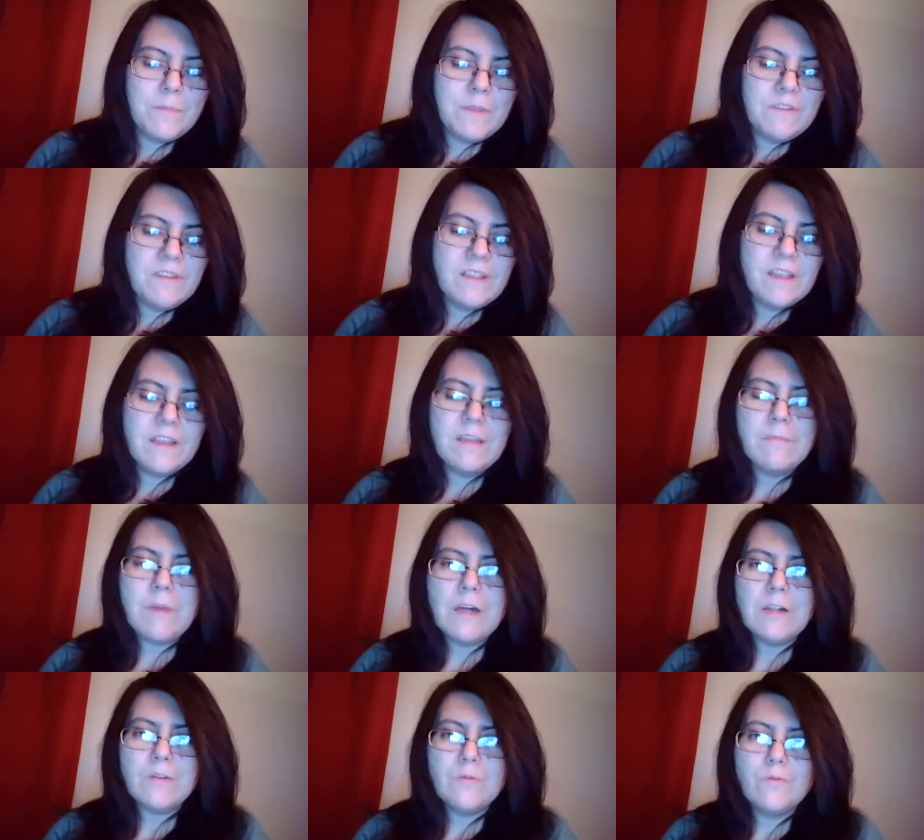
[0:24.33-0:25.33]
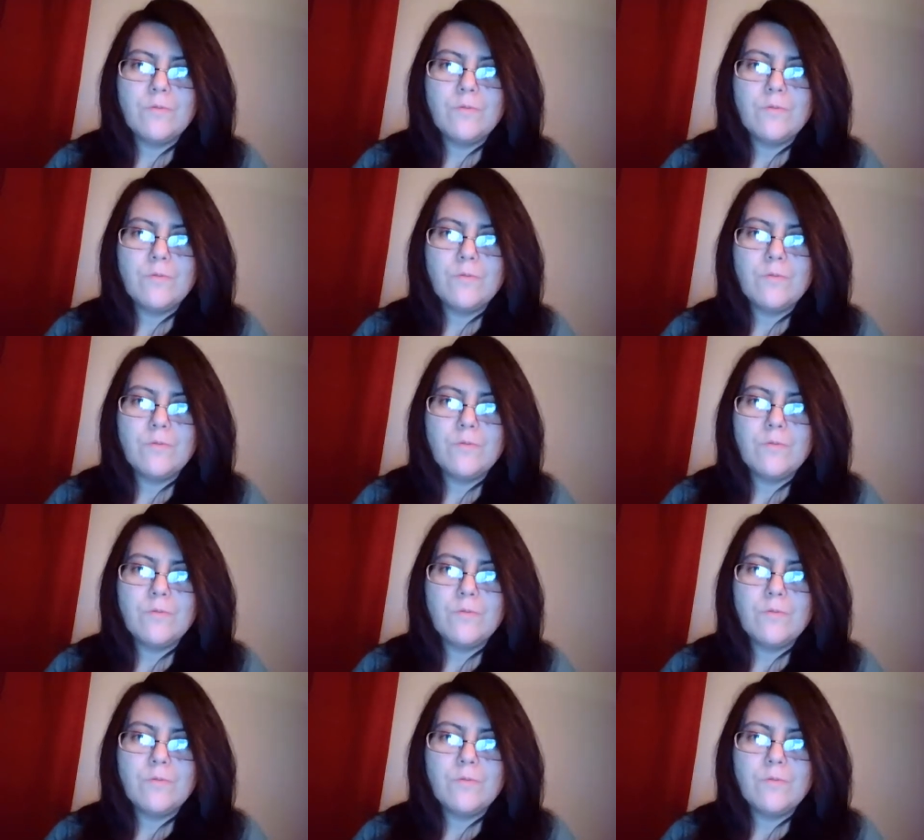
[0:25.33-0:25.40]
send an email to